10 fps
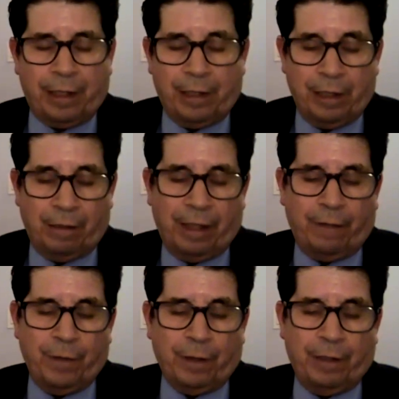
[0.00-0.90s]
I can tell. I
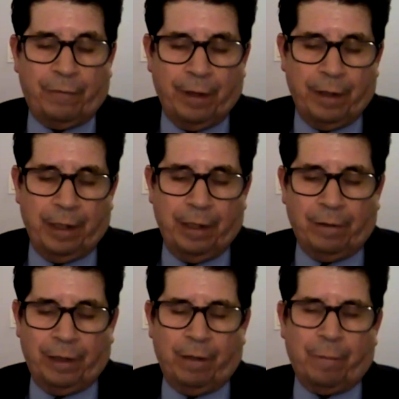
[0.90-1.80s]
can feel
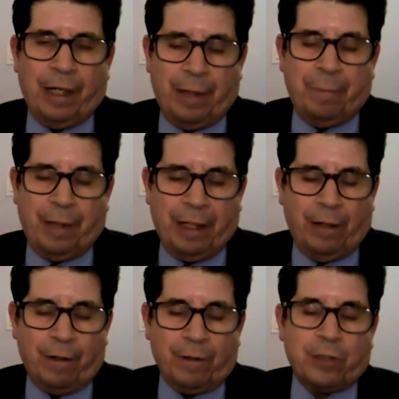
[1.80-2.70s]
your mind, body,
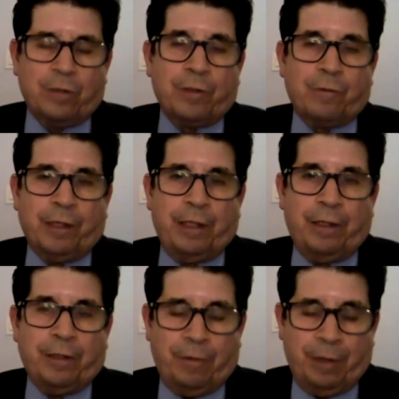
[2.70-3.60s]
heart, and soul is really
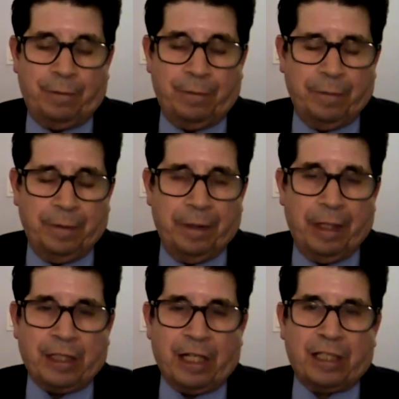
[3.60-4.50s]
into it.
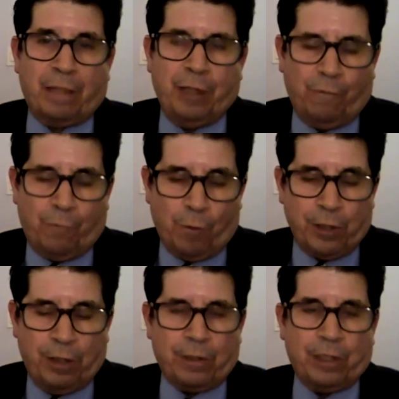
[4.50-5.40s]
It's not something you're
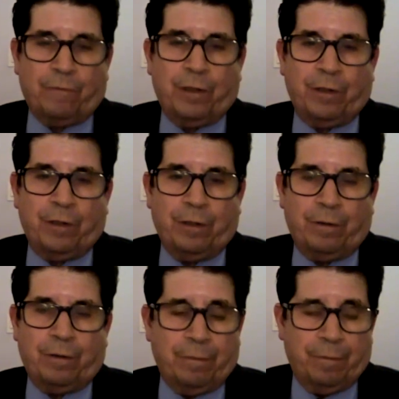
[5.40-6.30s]
forcing yourself to do.
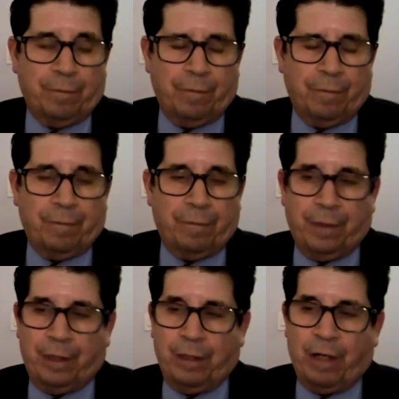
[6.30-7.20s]

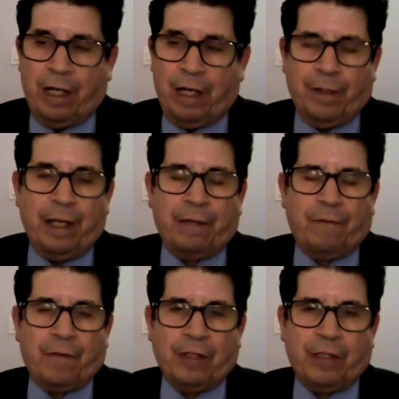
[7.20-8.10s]
You have
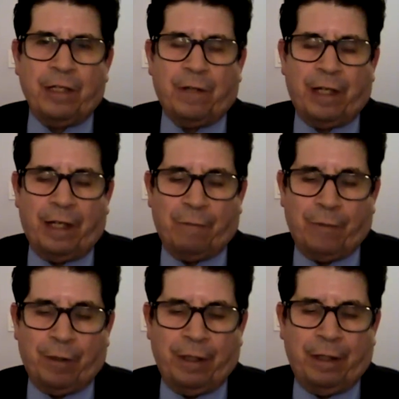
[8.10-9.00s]
and continue to have a
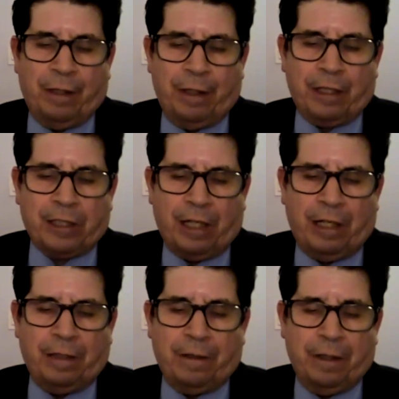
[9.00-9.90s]
very
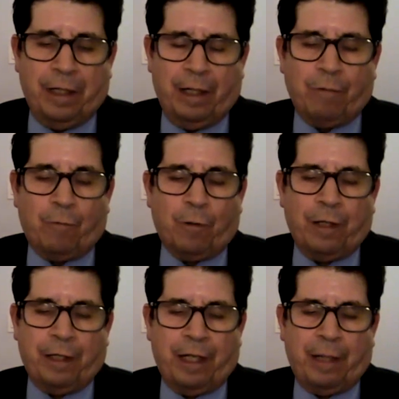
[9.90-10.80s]
exciting and rewarding
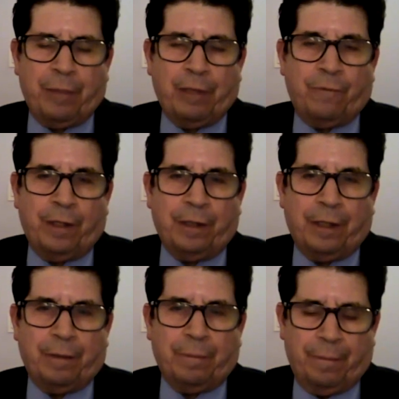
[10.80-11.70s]
and happy and fun
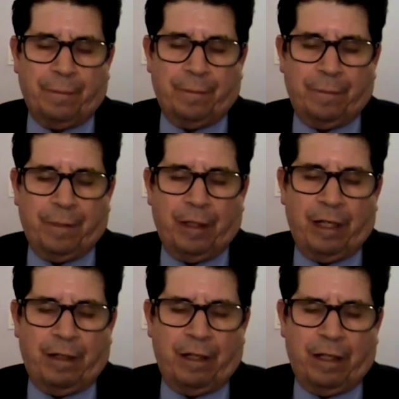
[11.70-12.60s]

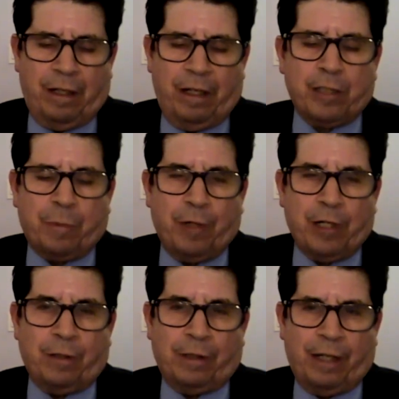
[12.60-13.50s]
and
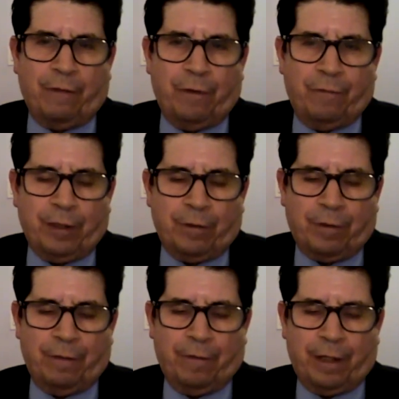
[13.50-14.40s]
inspirational life,
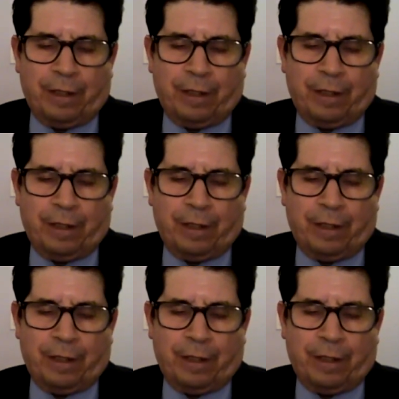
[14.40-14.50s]
Victoria VOX.